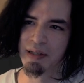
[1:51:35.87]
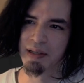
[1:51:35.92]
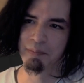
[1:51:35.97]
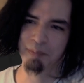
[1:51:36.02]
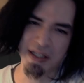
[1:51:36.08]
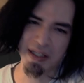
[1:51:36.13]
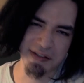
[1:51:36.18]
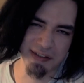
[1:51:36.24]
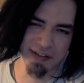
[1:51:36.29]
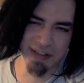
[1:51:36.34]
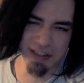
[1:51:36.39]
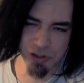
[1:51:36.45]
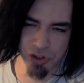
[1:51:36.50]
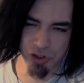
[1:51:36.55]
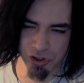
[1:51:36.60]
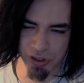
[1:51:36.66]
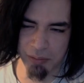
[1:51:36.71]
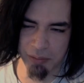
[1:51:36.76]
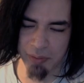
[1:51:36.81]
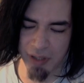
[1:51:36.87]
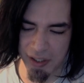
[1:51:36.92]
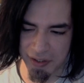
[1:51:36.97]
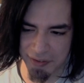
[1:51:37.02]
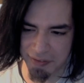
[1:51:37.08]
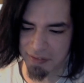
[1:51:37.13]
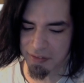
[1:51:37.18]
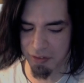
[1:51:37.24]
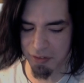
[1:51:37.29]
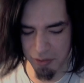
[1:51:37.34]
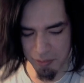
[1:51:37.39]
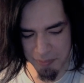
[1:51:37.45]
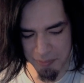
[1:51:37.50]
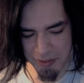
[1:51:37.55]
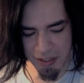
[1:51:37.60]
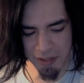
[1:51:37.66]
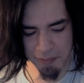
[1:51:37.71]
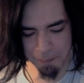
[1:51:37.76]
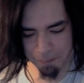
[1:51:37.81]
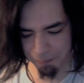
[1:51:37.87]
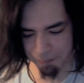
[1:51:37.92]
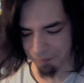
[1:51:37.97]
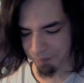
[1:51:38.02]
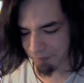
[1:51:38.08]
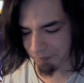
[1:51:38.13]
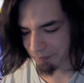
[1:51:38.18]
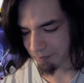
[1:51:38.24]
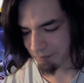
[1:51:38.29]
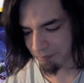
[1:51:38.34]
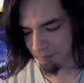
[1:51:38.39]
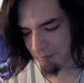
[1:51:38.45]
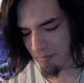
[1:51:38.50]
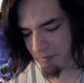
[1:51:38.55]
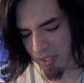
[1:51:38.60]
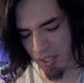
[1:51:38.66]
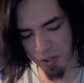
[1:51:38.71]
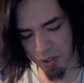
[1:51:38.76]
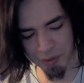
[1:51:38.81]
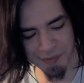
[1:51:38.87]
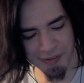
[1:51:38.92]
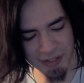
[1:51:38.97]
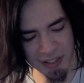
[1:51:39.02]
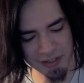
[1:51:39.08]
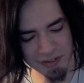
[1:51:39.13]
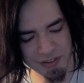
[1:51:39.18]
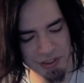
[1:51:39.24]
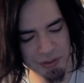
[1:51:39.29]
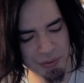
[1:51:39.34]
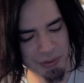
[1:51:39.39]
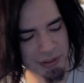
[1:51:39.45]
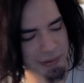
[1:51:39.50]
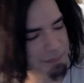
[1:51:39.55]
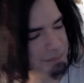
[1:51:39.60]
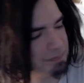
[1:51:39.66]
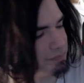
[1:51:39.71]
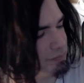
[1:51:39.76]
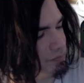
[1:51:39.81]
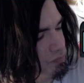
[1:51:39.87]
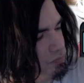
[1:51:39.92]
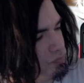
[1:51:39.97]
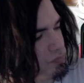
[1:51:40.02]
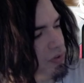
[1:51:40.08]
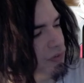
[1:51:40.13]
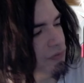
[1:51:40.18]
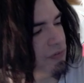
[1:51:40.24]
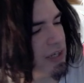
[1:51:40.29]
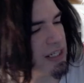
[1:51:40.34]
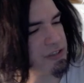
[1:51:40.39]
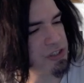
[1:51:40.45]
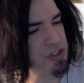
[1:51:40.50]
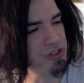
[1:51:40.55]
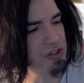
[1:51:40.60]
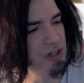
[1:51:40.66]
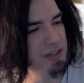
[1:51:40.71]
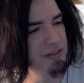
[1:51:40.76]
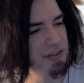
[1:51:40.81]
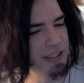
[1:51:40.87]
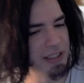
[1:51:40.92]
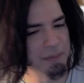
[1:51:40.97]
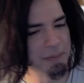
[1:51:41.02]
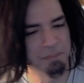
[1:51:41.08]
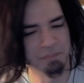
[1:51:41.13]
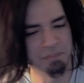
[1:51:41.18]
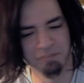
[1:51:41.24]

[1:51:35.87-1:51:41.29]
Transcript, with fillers: Basically the stream boss, you know what I'm saying? Holds on to it very strongly.